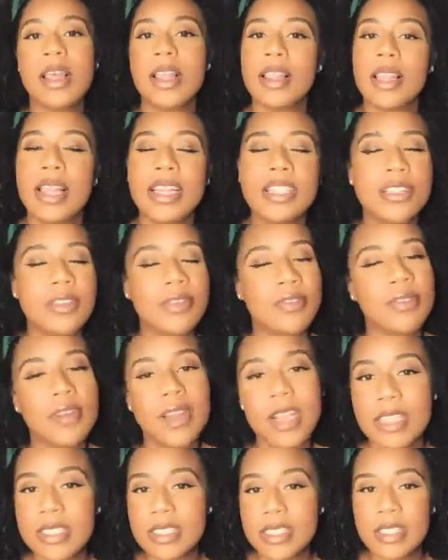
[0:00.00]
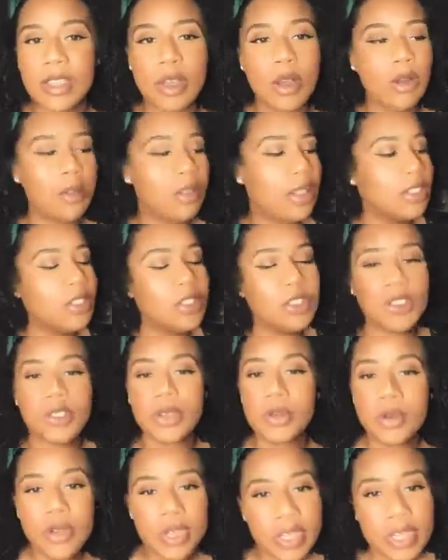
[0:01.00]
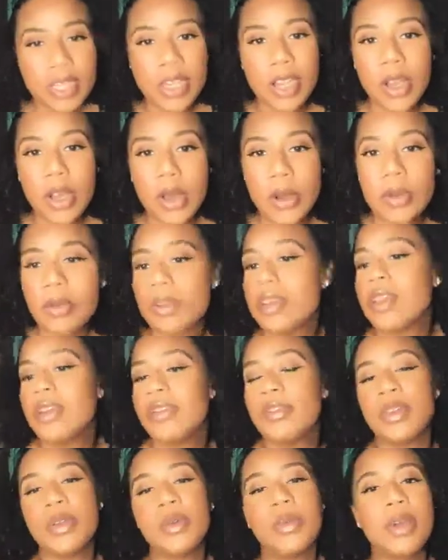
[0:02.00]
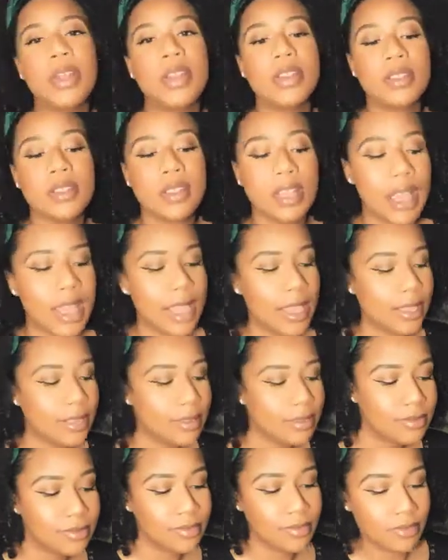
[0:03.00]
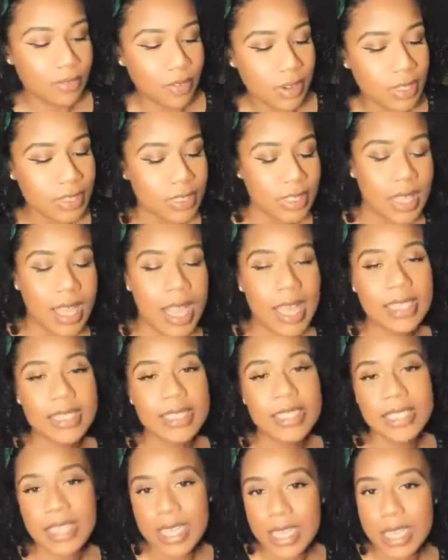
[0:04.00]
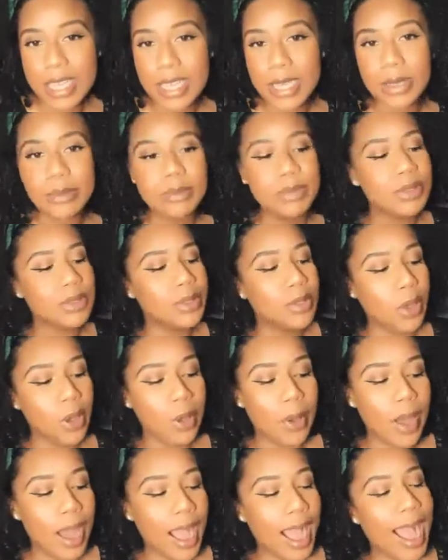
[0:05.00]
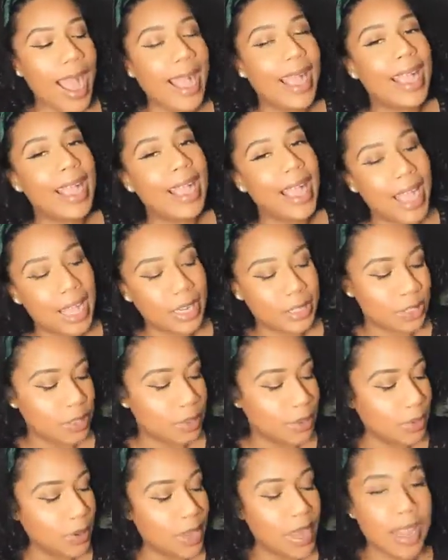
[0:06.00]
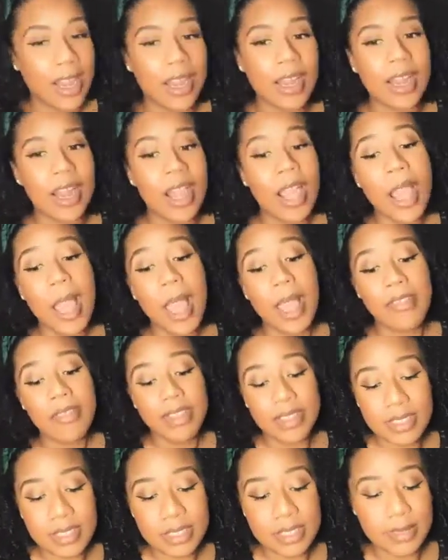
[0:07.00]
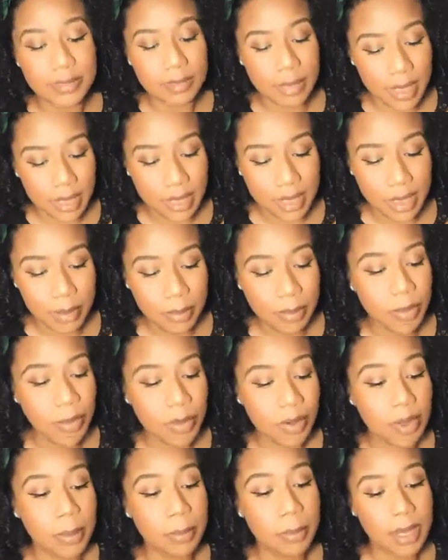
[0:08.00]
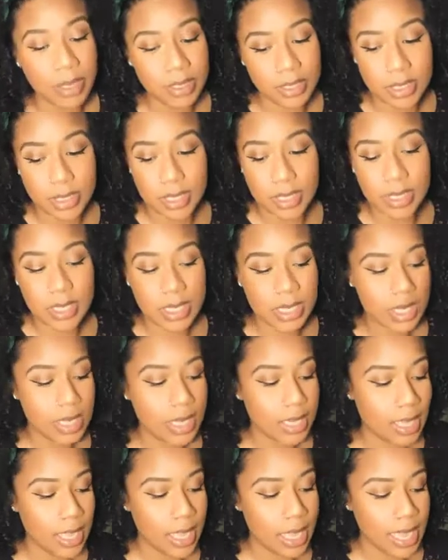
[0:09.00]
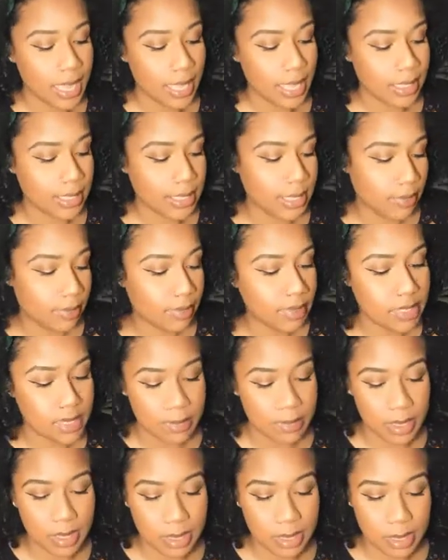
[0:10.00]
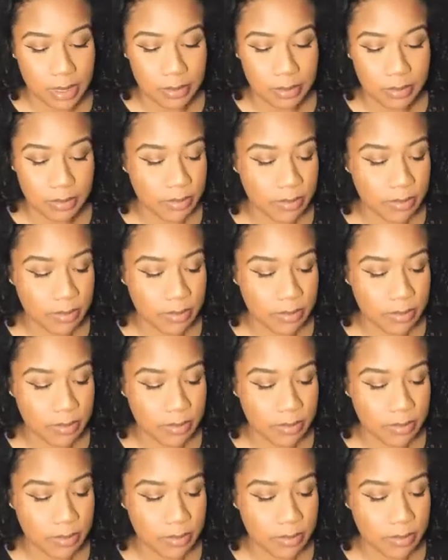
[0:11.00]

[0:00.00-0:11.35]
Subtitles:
let your friends know, let your shorty know. If you want like first class tips, I got you. And this is makeup on a budget, and some of this makeup